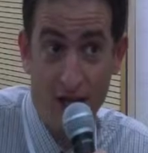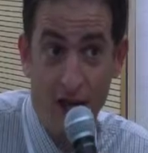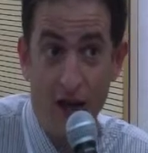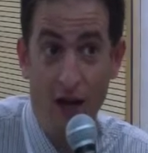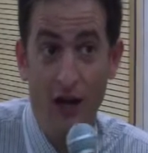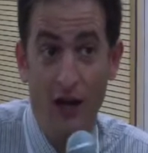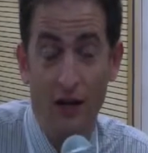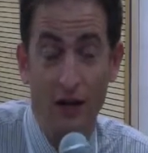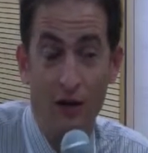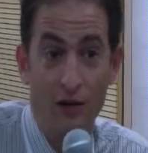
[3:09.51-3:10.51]

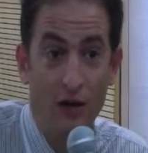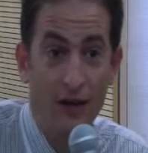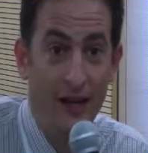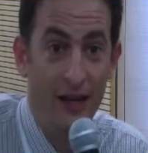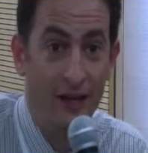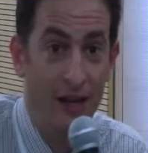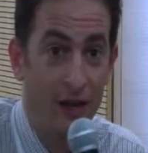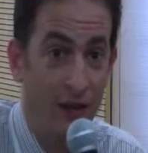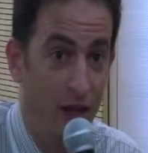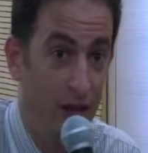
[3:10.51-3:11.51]
Uh, and I
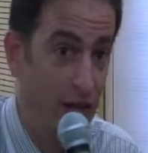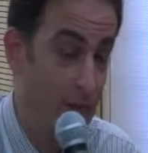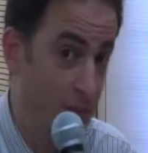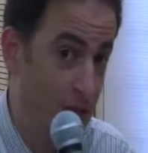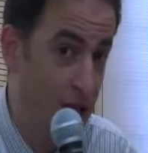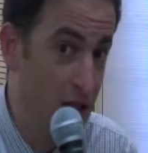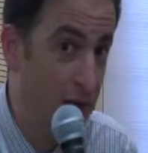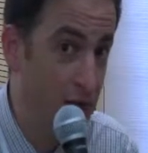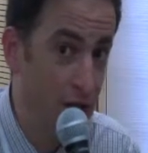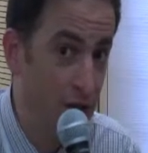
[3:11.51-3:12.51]
think that many
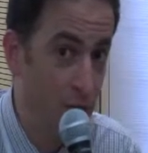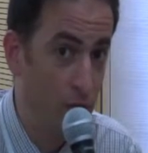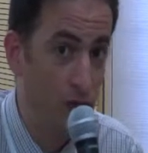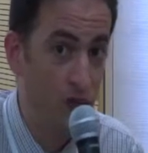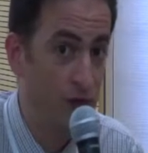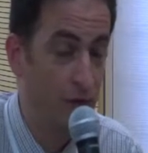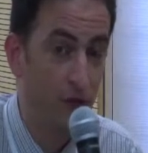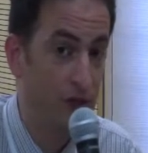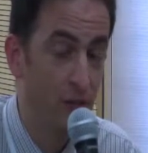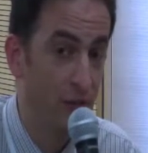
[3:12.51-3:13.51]
of the approaches, for
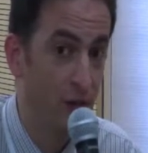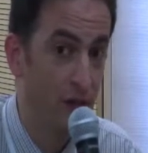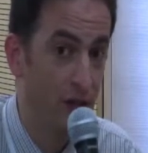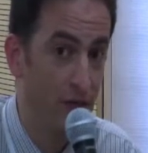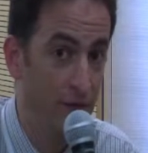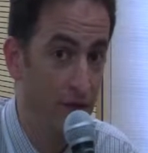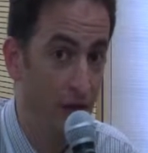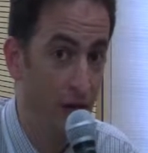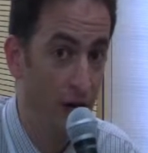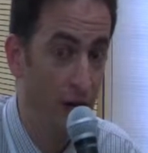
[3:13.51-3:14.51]
example, the
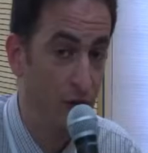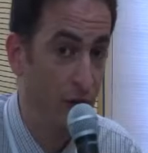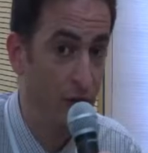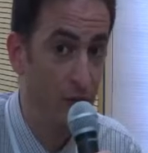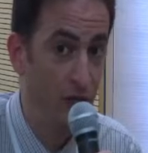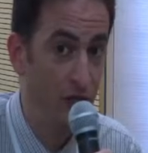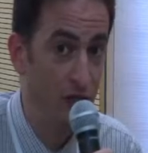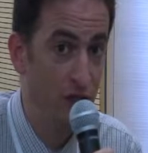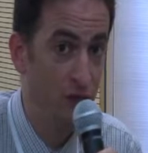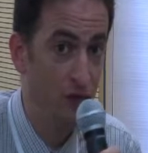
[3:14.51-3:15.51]
FDR you have
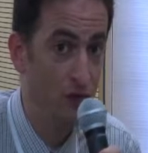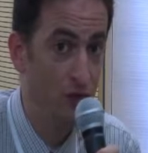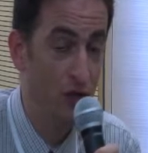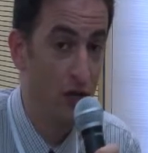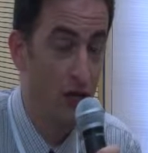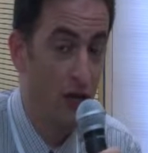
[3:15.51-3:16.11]
mentioned, used,